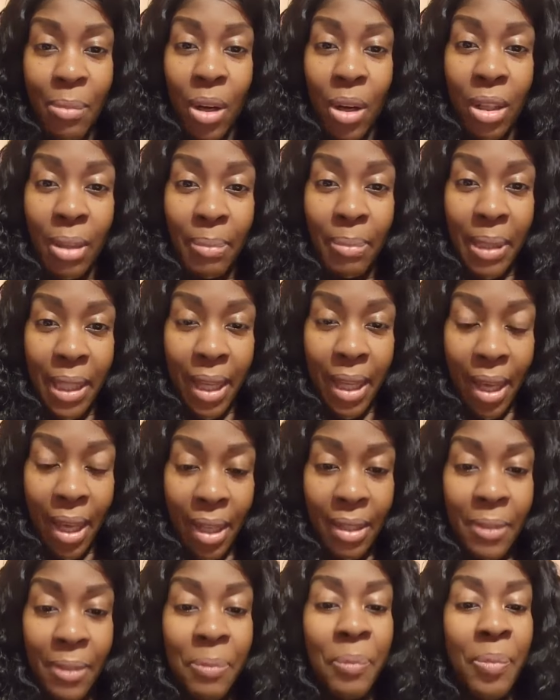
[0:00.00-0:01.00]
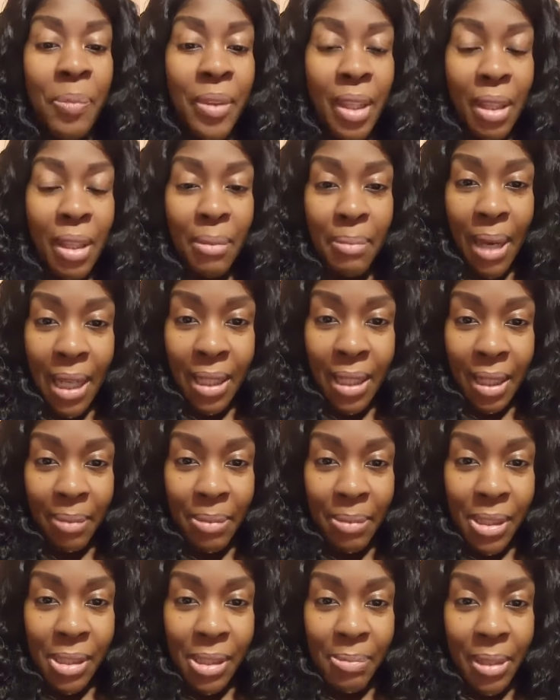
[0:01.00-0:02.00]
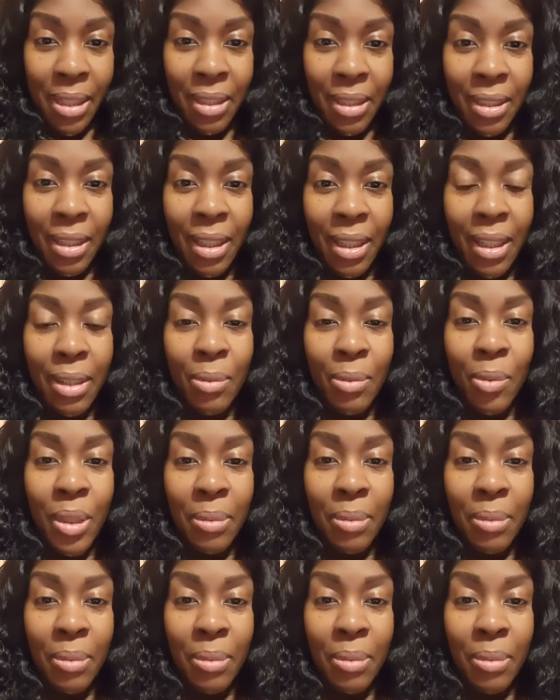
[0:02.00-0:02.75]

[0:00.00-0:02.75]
welcome again. My name is Myrdalyn.